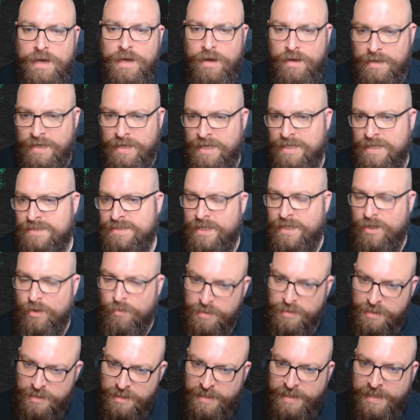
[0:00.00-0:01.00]
like I said, I'll
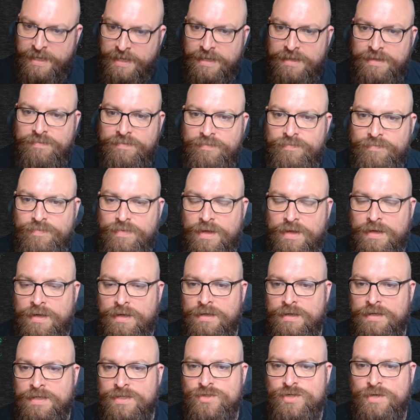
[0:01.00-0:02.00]
put the link in
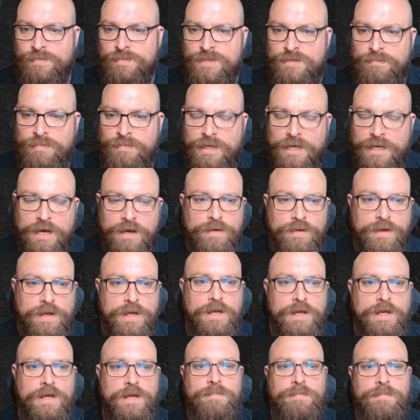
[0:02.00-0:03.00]
the description below,
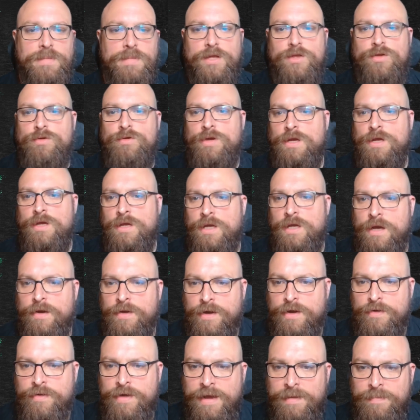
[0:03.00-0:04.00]
but you can go
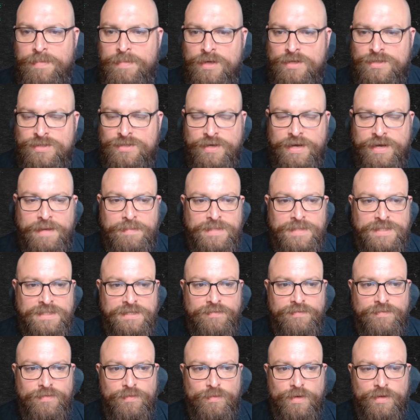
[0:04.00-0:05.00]
and grab those on
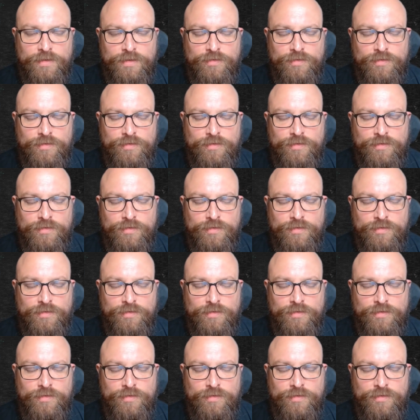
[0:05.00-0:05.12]
Amazon if you want